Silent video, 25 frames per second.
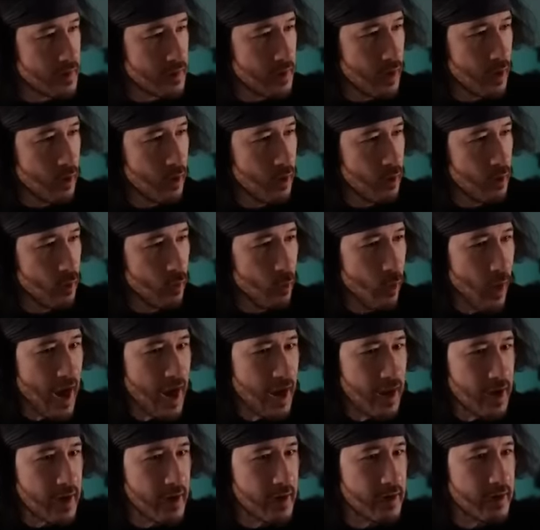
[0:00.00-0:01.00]
Yo,
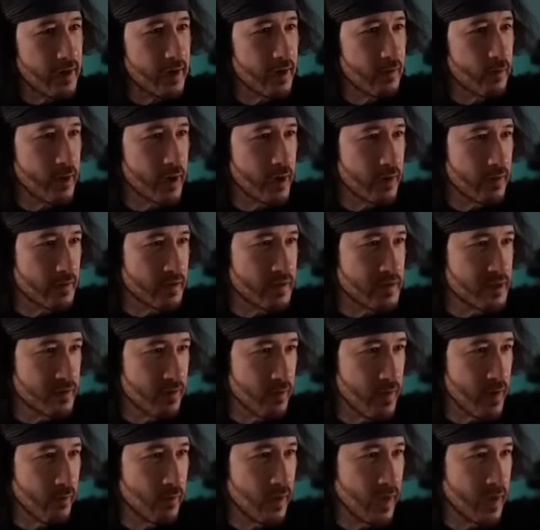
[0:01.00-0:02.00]
Wade, we heard you
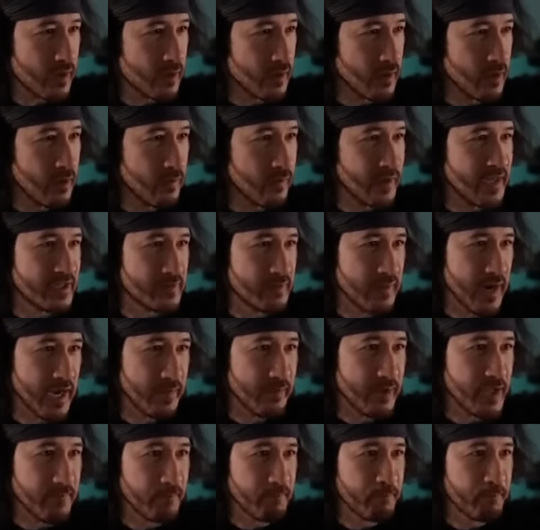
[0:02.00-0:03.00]
scream like a little bitch,
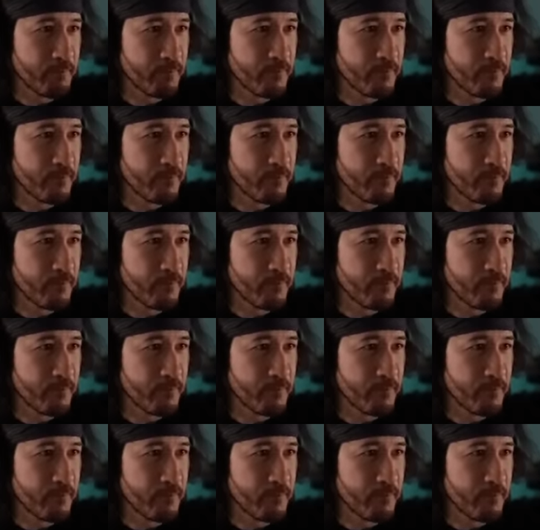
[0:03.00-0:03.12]
baby.